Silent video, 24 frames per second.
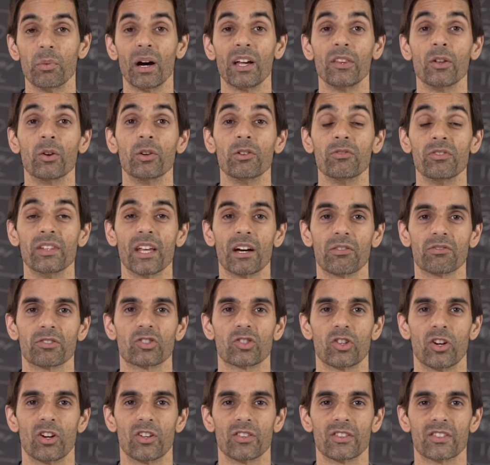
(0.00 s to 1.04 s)
might not even have a
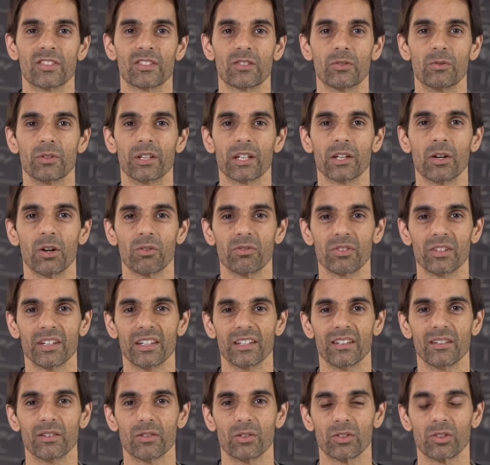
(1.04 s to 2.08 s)
chance to recover
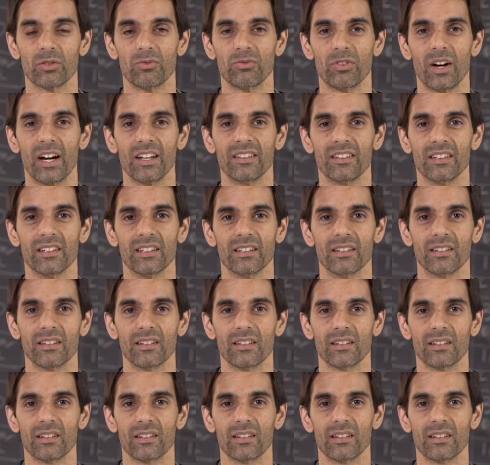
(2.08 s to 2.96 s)
it or to find it.